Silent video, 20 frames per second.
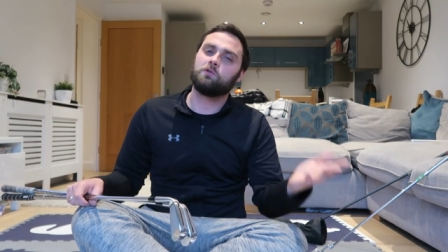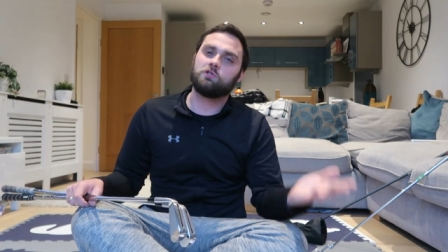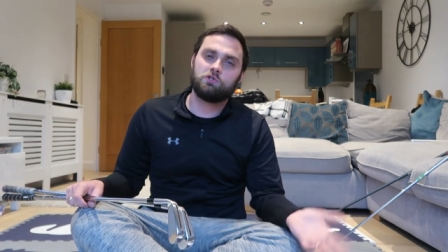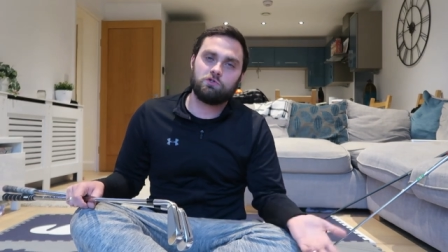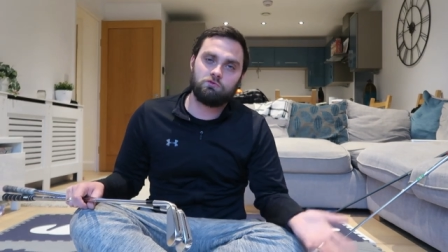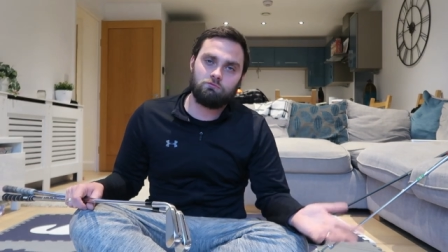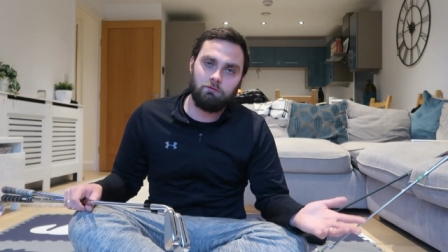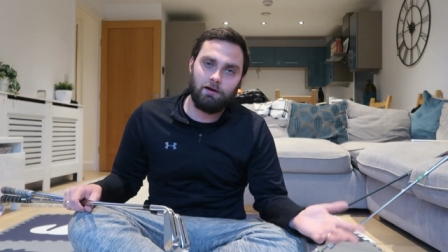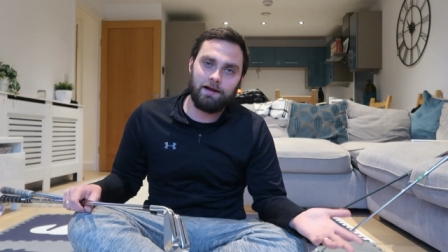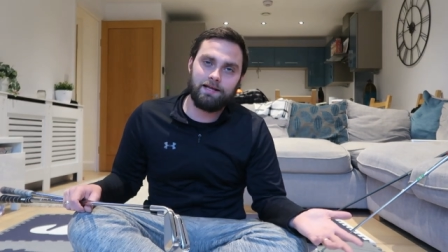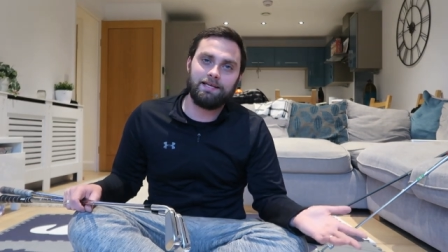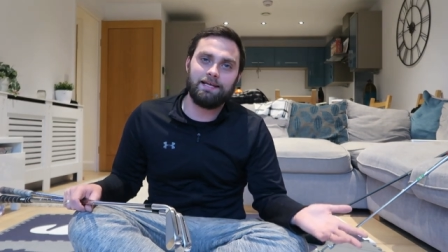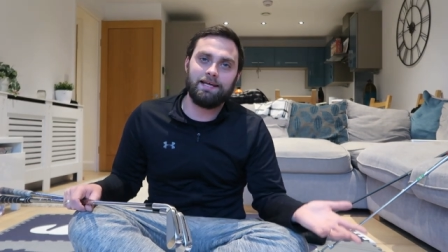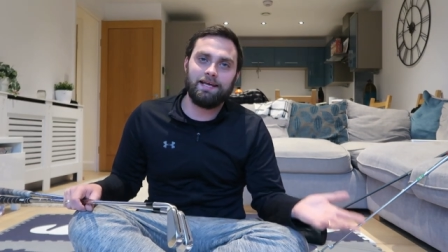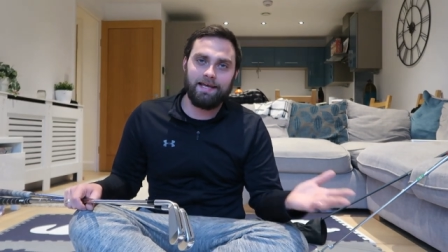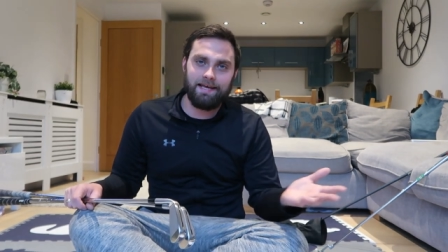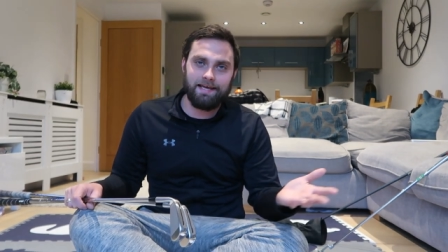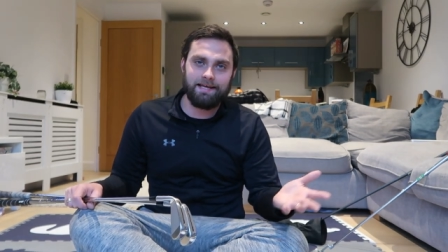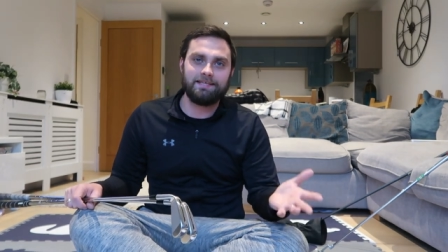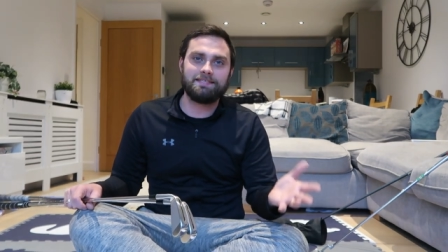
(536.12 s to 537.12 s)

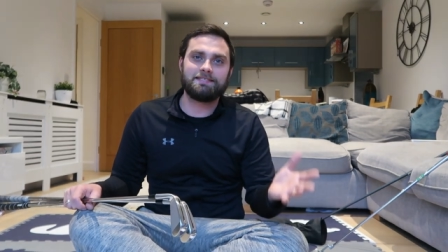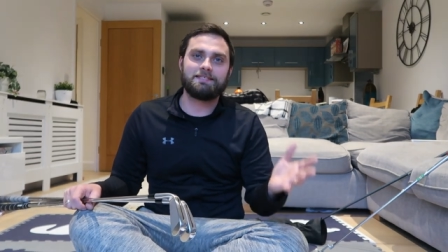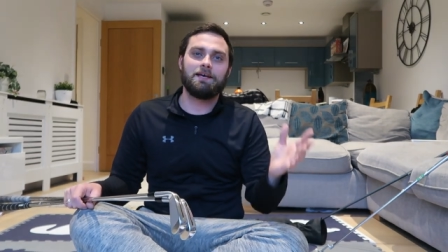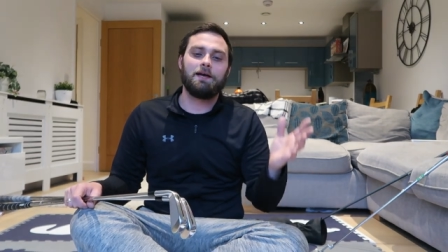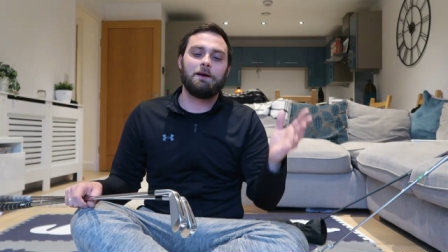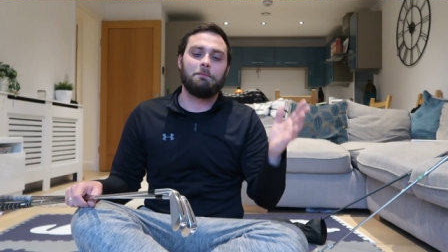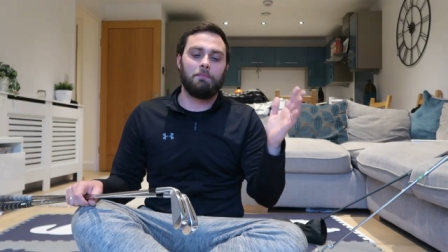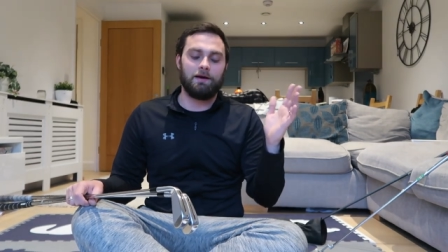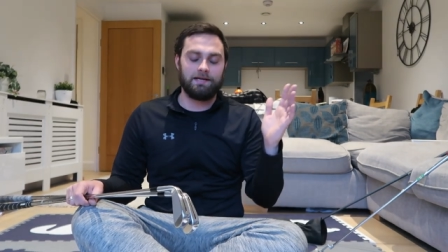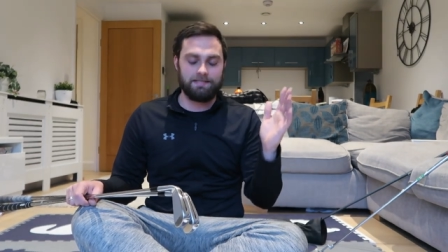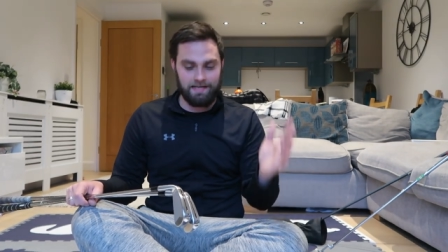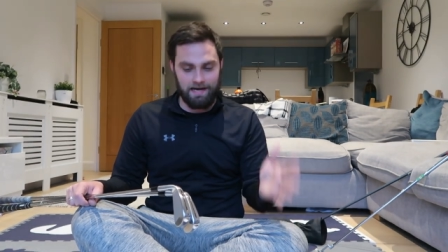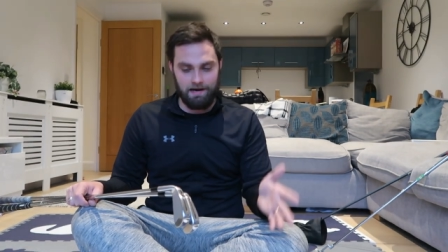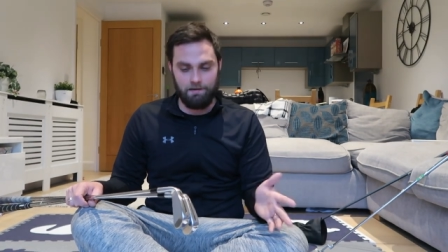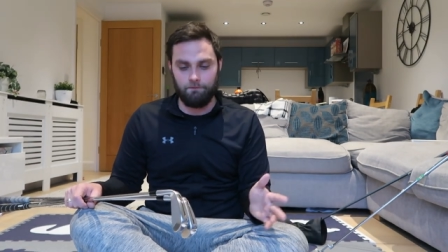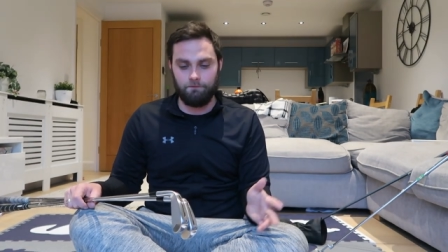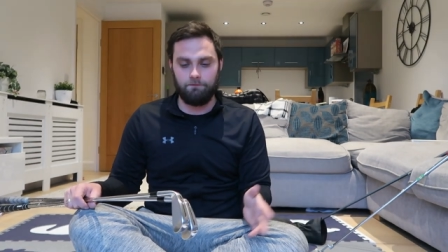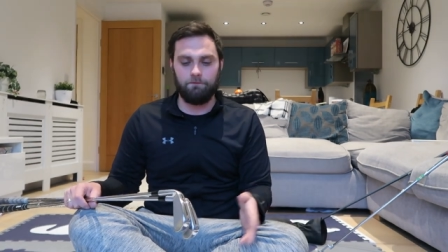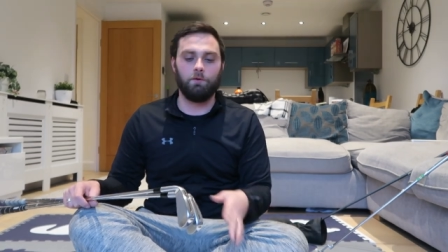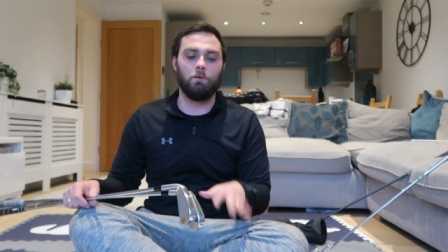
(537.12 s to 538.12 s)
Straight is my
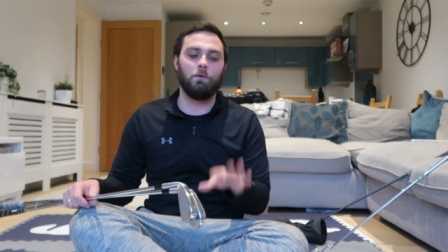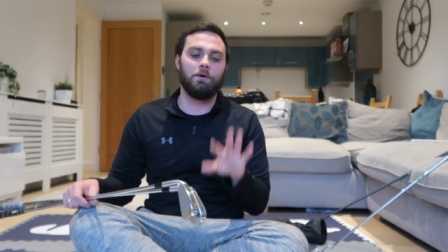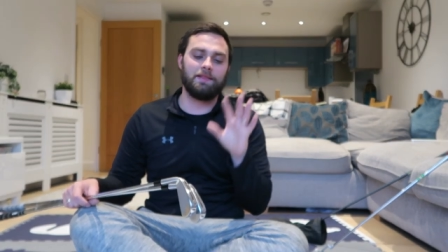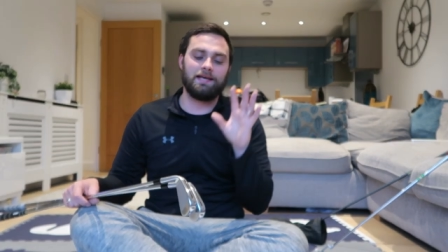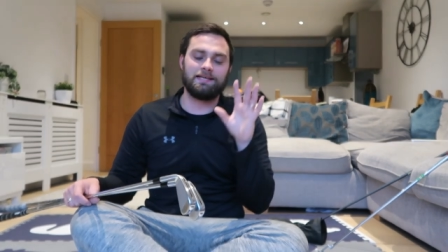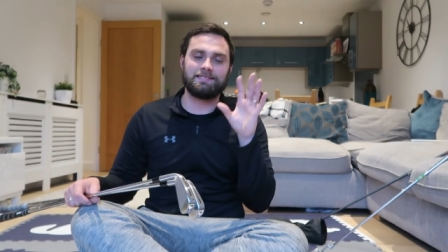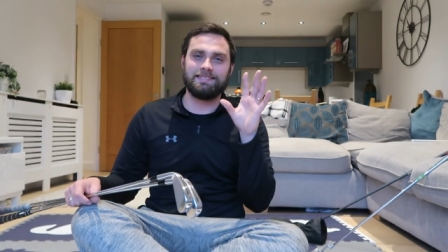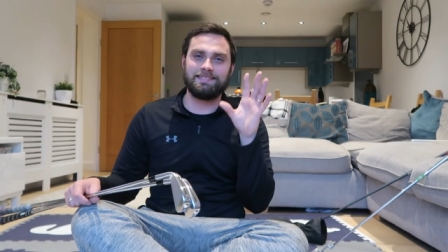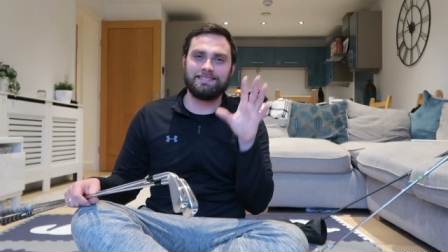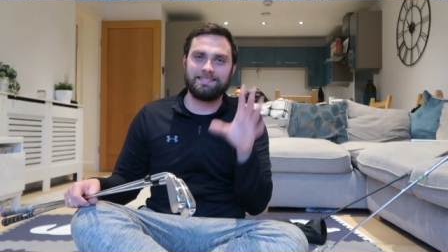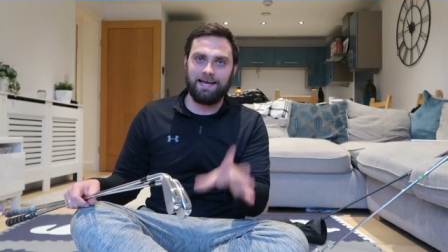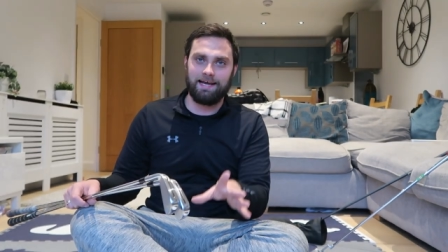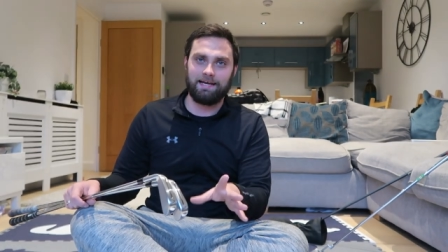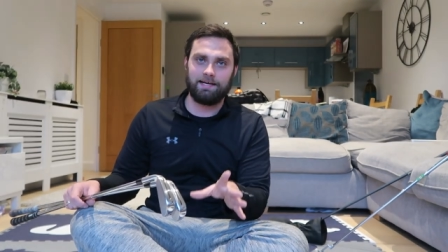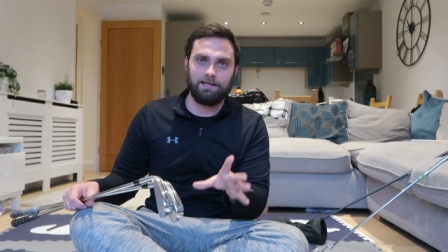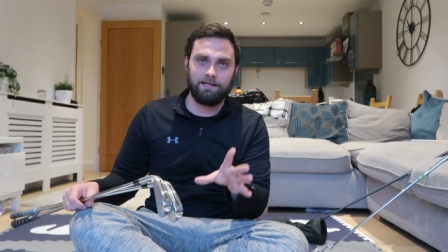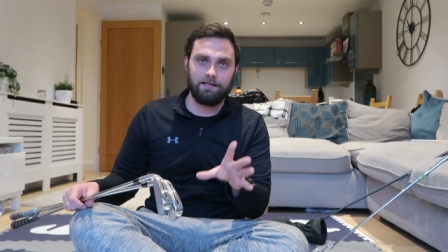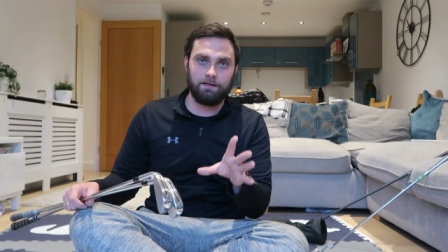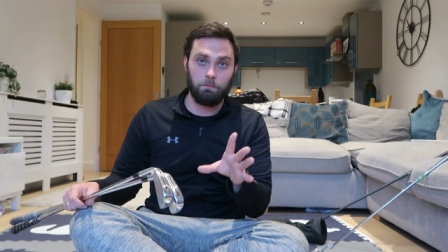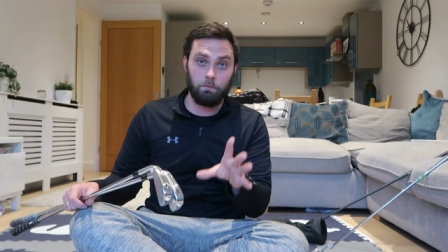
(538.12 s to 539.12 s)
downfall and that's
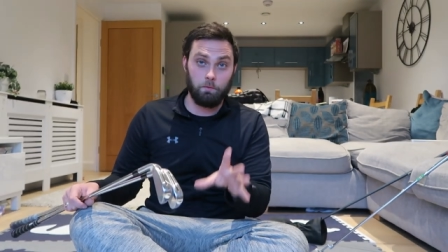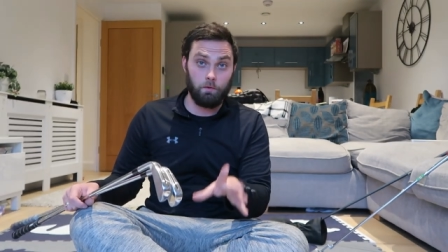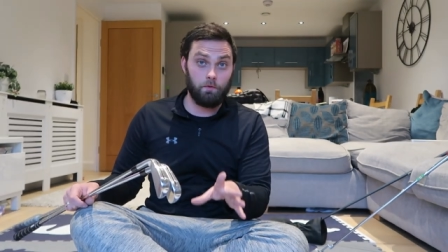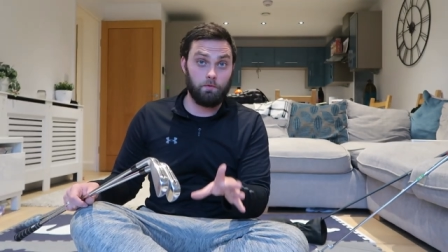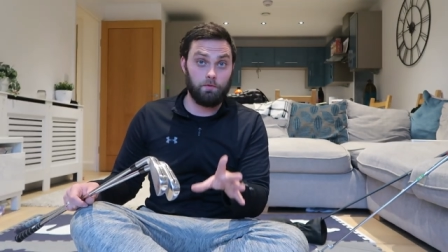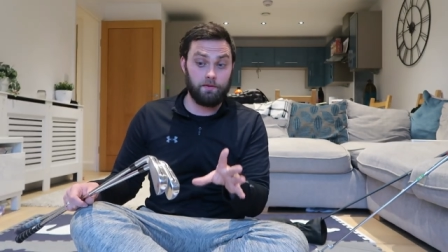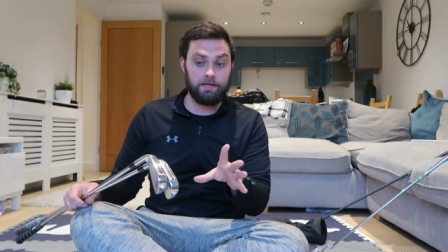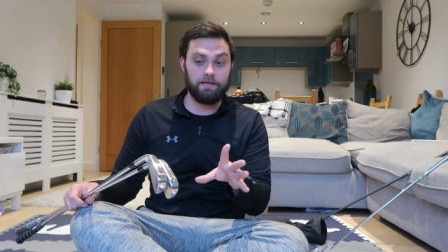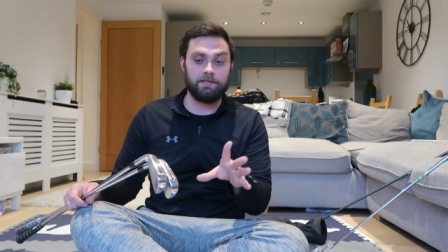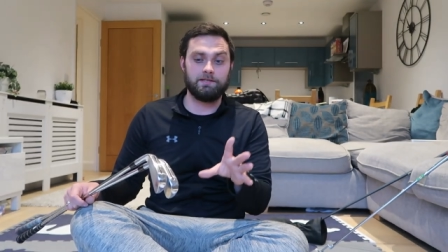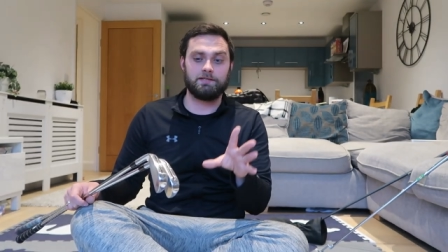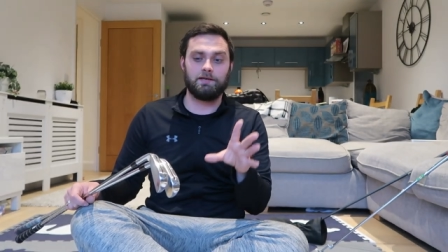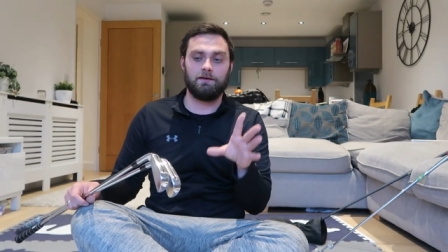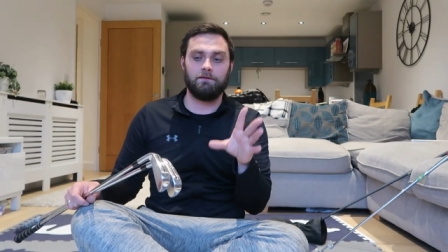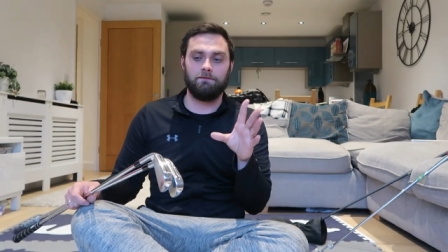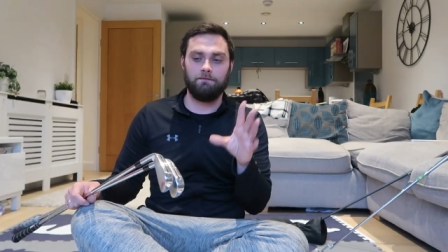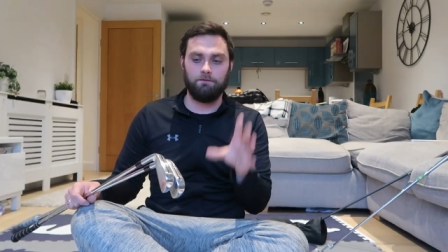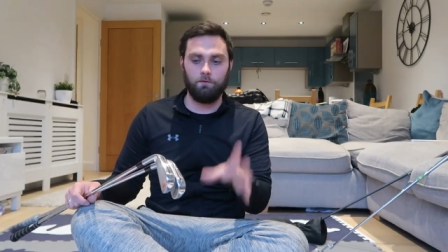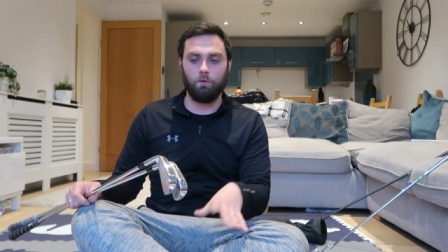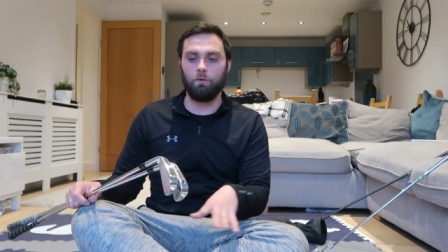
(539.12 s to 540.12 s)
exactly what these
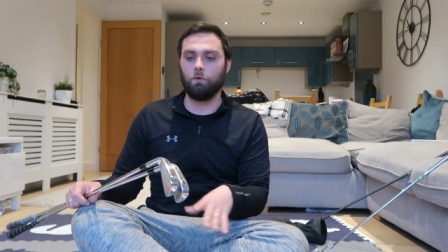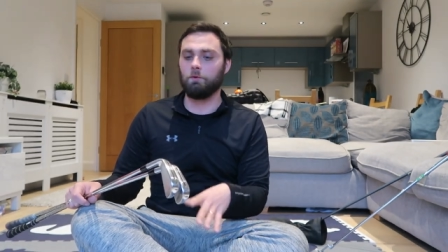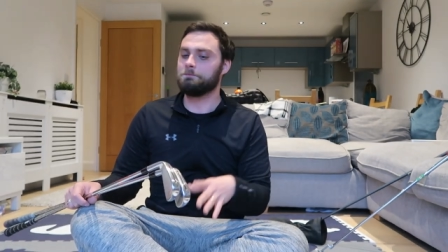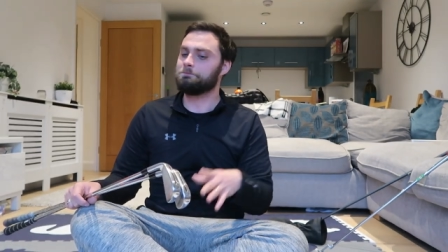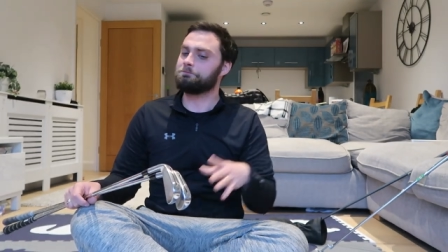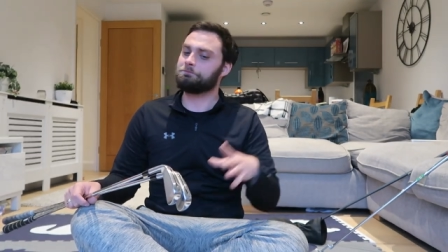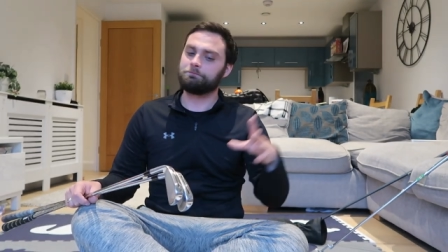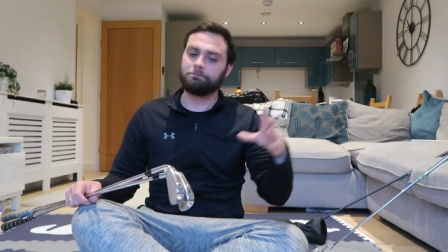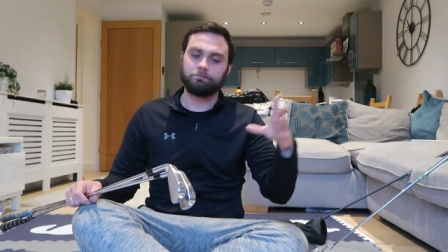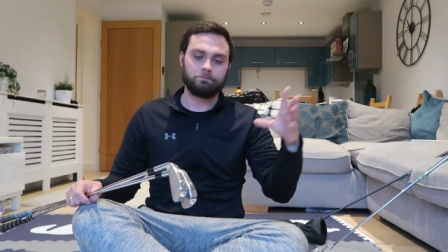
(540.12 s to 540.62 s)
are for.